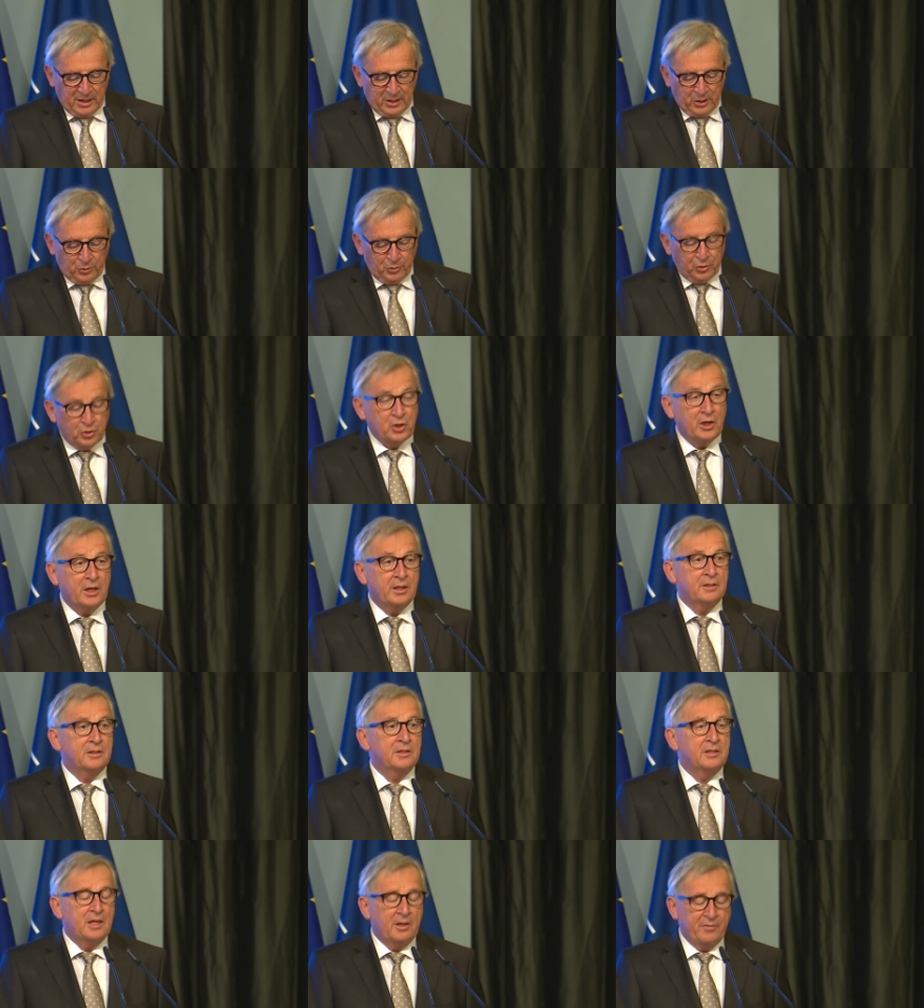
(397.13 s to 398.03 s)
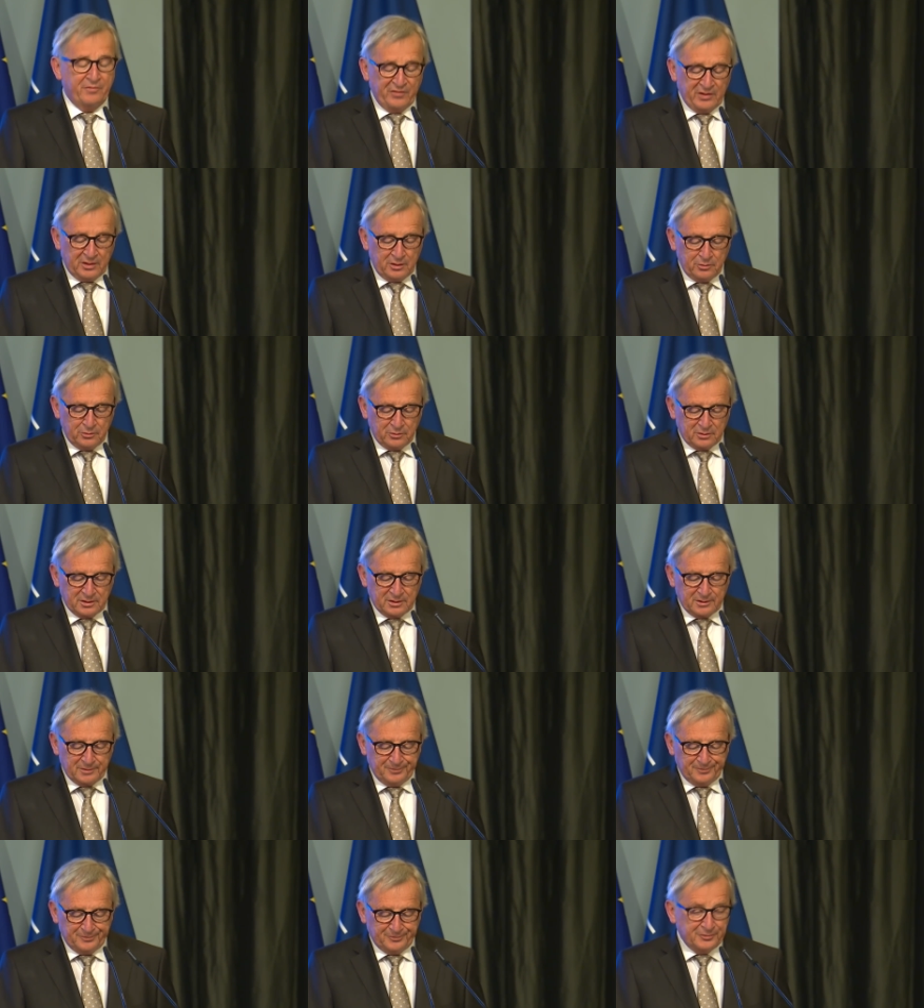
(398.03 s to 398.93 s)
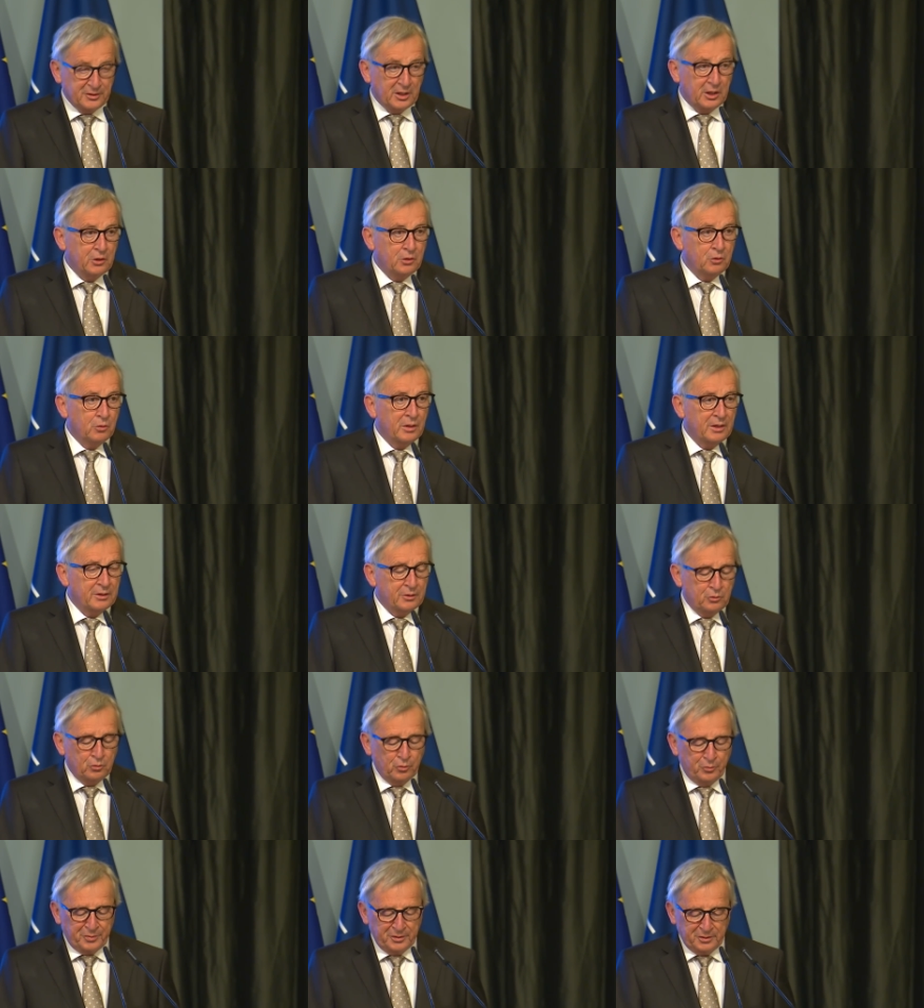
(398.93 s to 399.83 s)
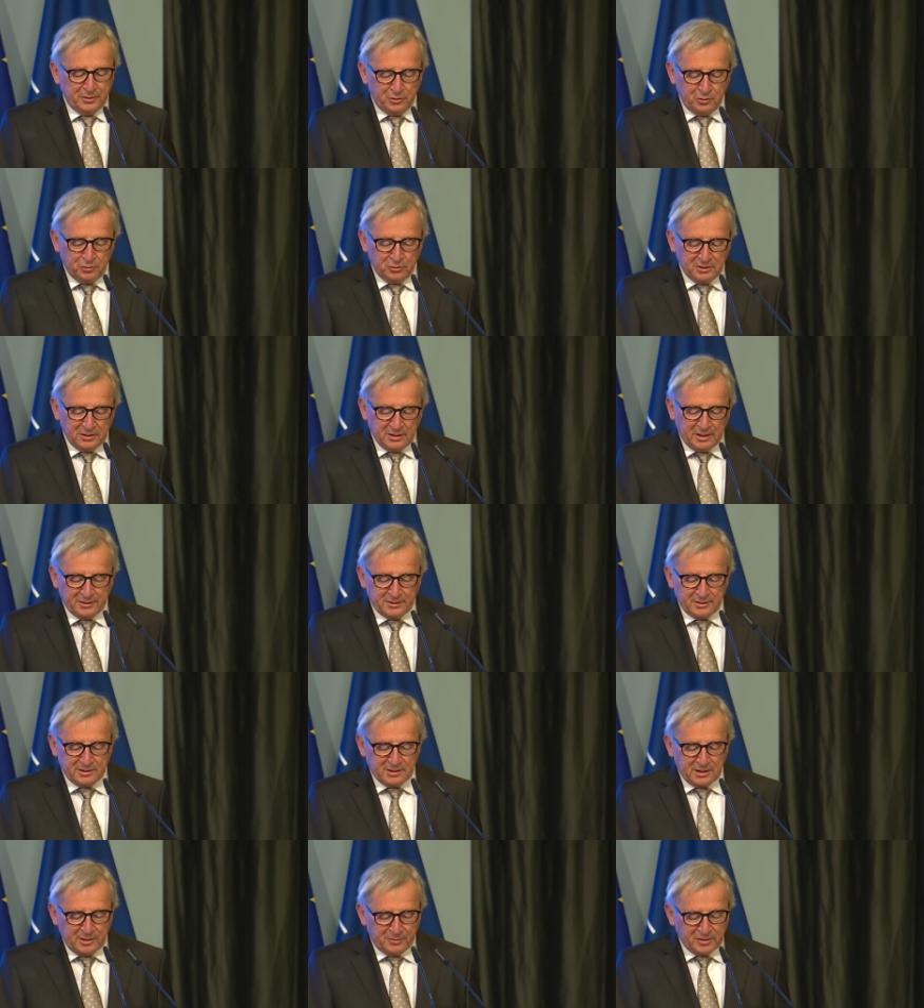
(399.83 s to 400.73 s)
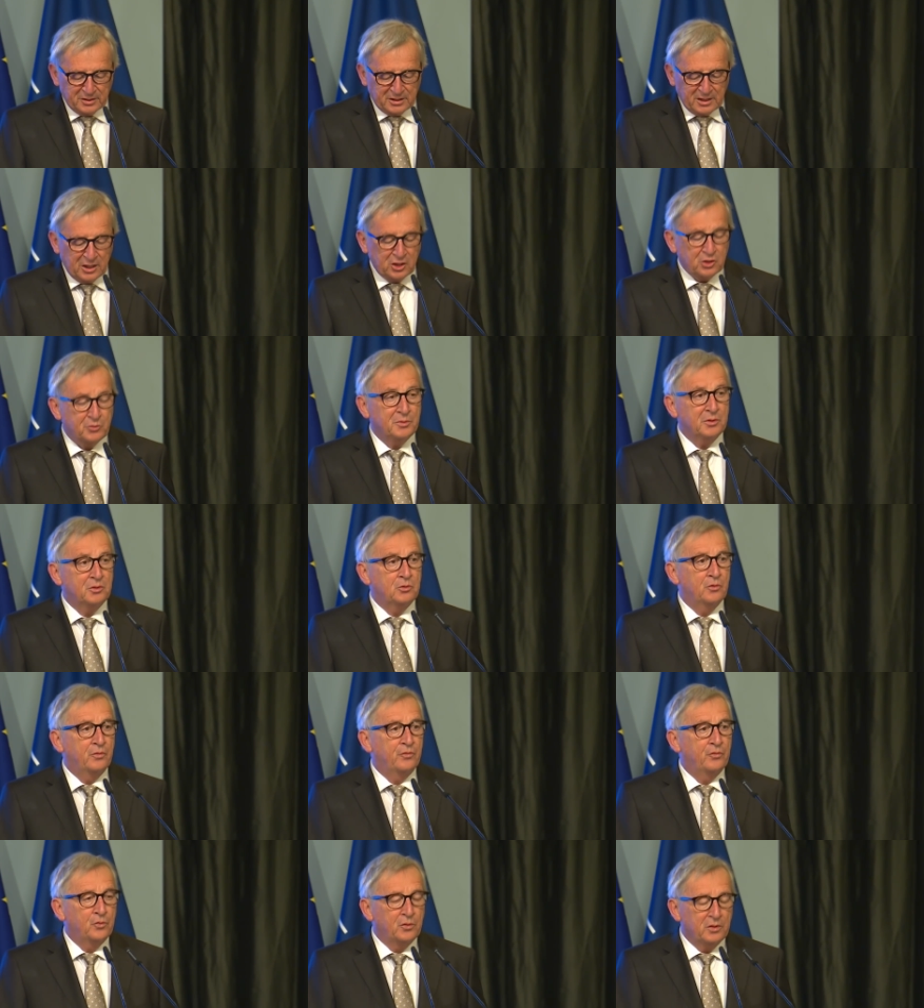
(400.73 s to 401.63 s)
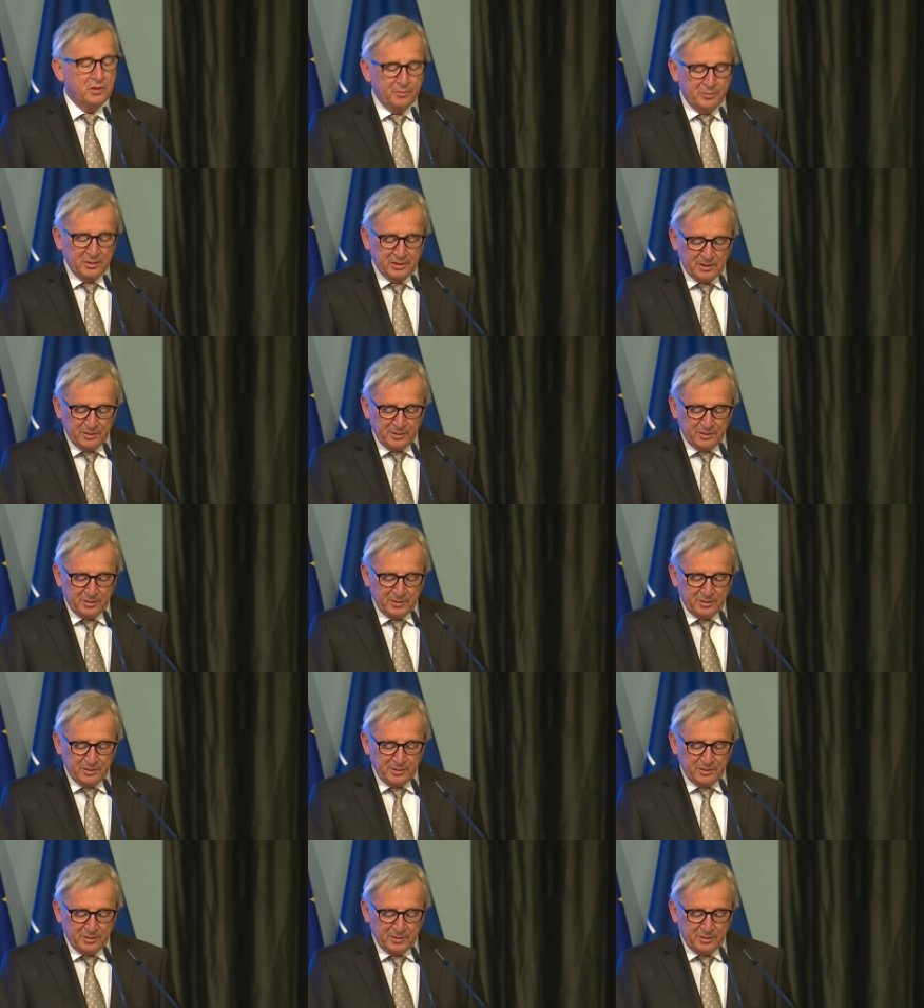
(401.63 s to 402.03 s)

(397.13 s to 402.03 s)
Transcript: We share the same values. NATO and the European Union have the same attachment to freedom and